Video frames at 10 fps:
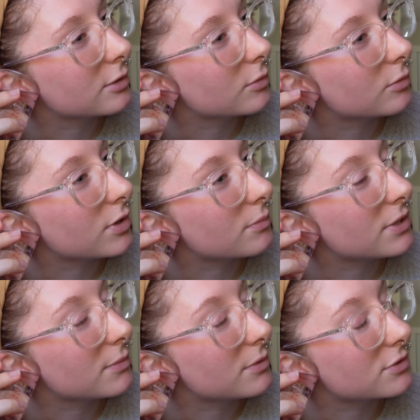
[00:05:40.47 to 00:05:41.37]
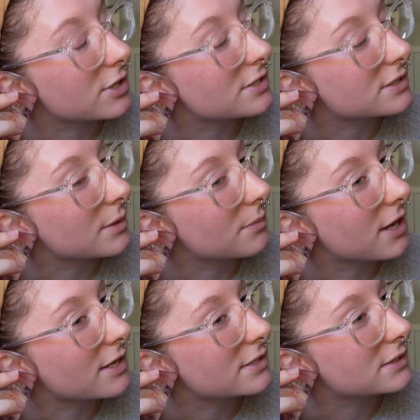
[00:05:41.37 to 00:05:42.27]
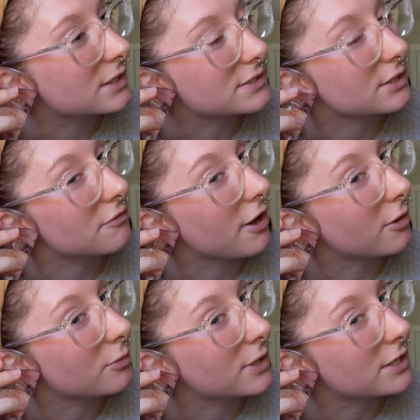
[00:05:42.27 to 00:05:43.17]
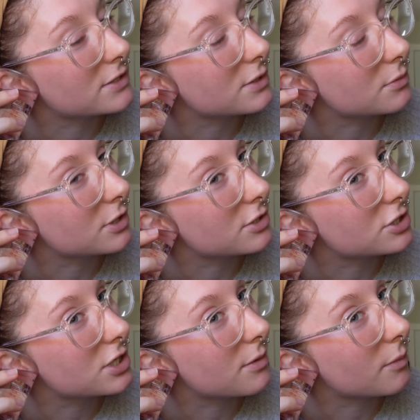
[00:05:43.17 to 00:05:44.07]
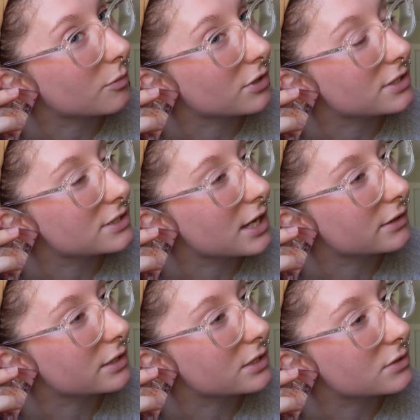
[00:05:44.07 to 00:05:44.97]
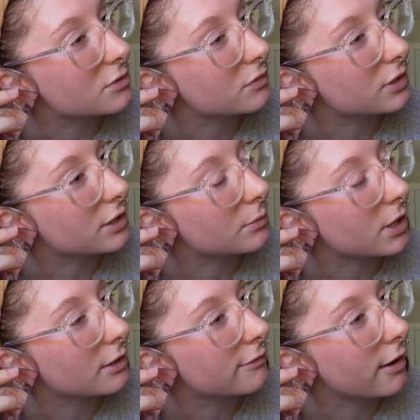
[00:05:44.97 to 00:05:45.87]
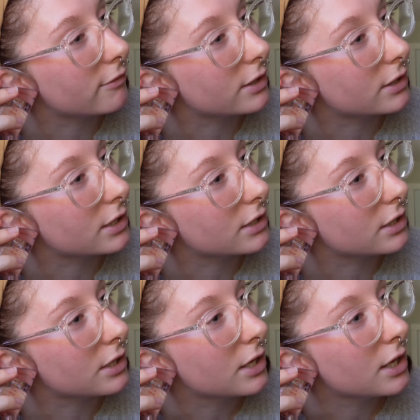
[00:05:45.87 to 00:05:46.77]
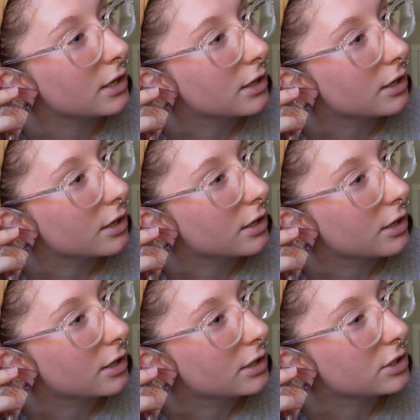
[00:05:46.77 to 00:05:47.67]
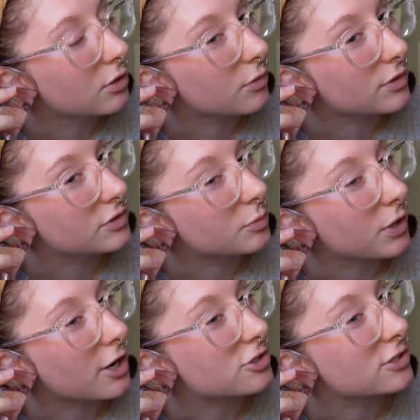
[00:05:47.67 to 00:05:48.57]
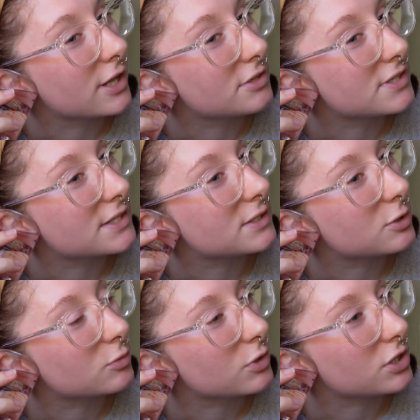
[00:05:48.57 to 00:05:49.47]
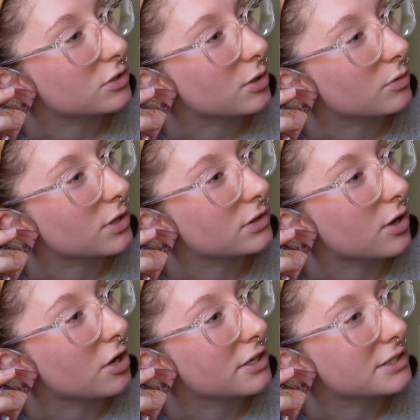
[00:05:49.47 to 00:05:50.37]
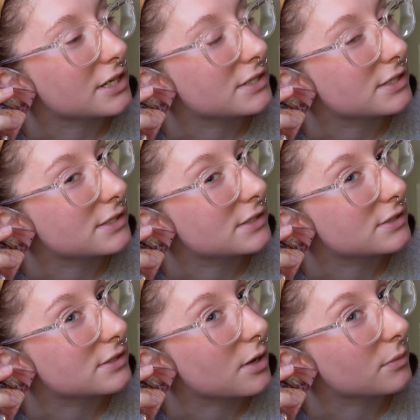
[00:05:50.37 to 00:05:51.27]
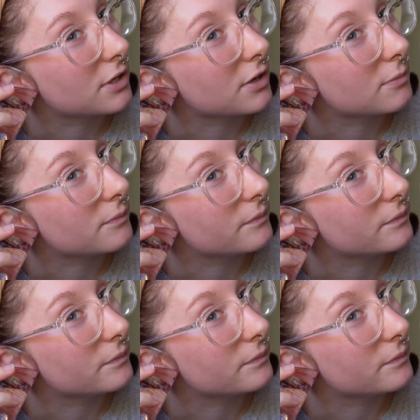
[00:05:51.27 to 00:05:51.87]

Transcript: what people dressed up as, because I love Halloween so much. I'm really sad that it's over, and I'm kind of having, like, you know, the depression that sets in when you know that the holiday season is coming up.